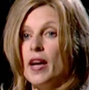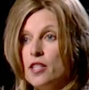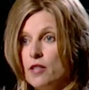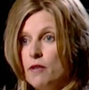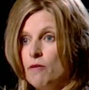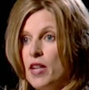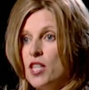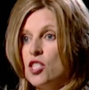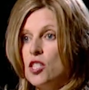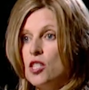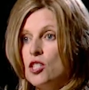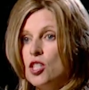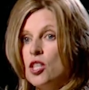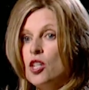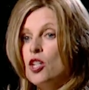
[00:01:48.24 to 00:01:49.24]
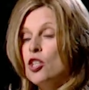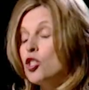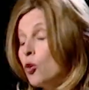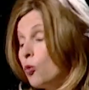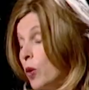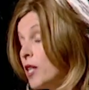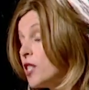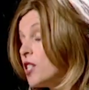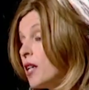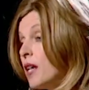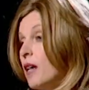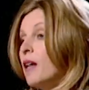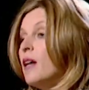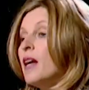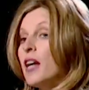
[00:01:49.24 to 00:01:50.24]
as investors. So we
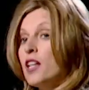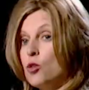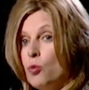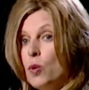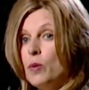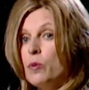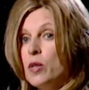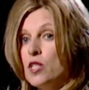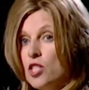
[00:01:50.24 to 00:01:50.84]
see it as a win-win